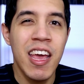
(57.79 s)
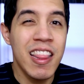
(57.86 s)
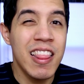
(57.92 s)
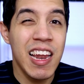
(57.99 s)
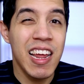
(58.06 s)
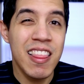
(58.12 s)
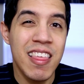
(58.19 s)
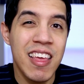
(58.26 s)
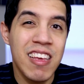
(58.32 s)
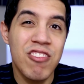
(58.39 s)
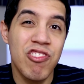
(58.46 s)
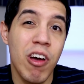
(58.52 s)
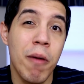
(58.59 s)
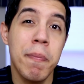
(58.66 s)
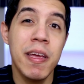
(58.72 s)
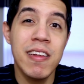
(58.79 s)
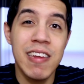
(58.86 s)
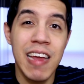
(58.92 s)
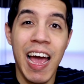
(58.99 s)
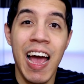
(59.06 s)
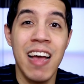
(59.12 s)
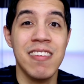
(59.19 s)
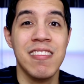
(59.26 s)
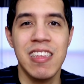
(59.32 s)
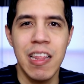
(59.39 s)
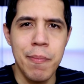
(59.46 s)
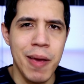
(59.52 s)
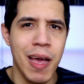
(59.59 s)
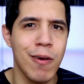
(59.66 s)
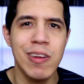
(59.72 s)
then I think jumping to asking
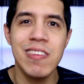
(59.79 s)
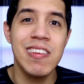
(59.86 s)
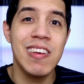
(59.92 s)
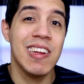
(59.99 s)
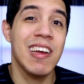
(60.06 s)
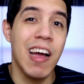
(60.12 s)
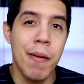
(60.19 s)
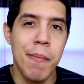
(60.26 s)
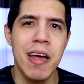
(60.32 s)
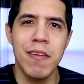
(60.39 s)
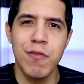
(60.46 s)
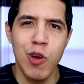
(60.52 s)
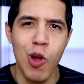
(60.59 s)
them out is going to come out of